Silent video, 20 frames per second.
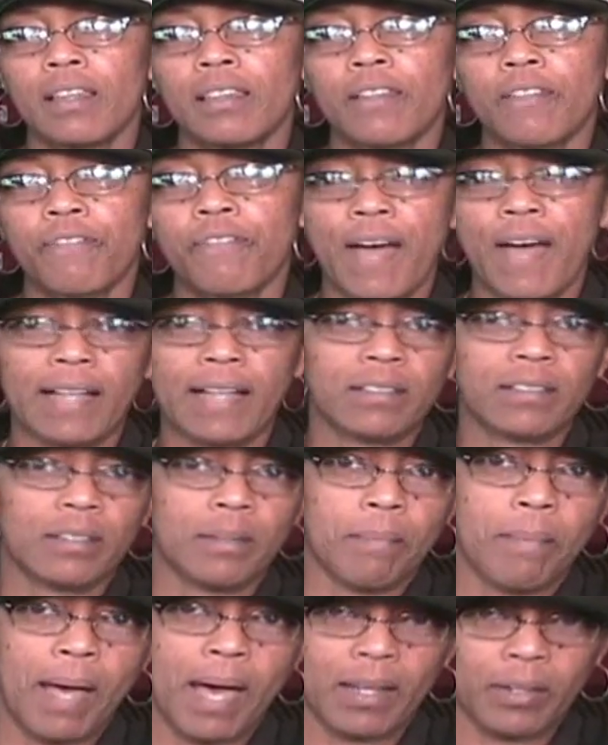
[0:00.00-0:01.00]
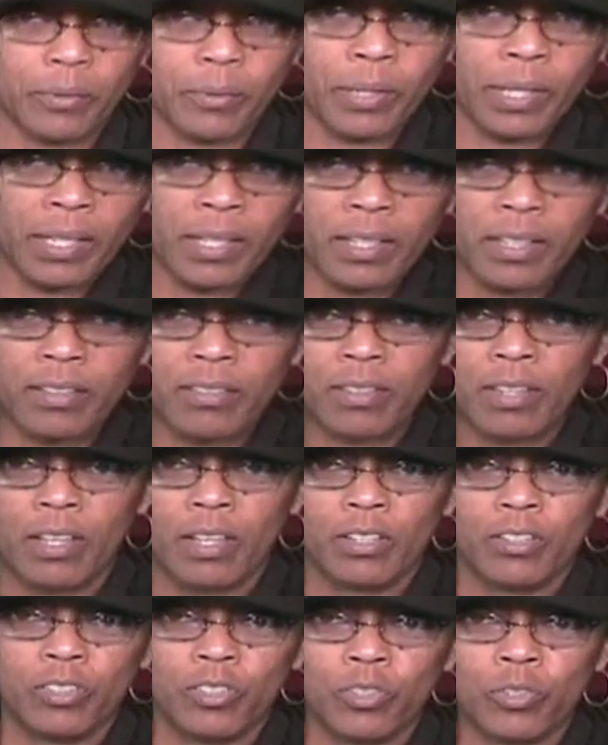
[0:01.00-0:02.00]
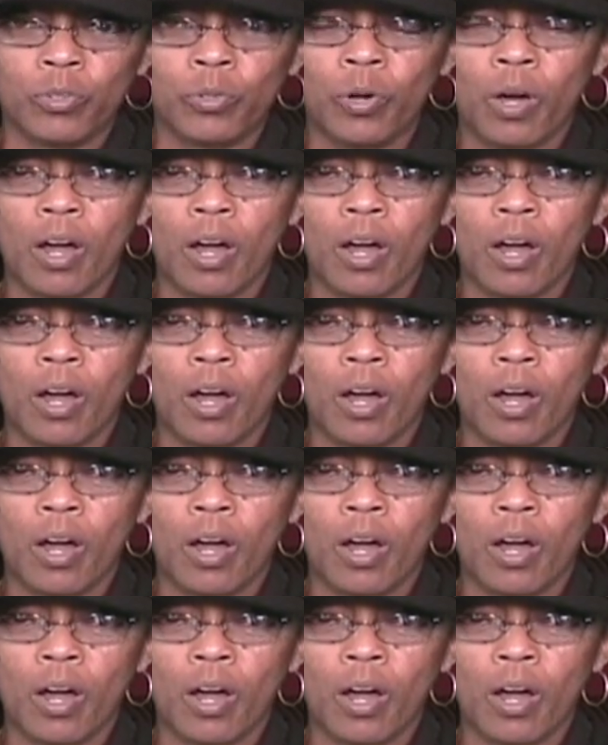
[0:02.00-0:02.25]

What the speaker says: the fact of the matter is you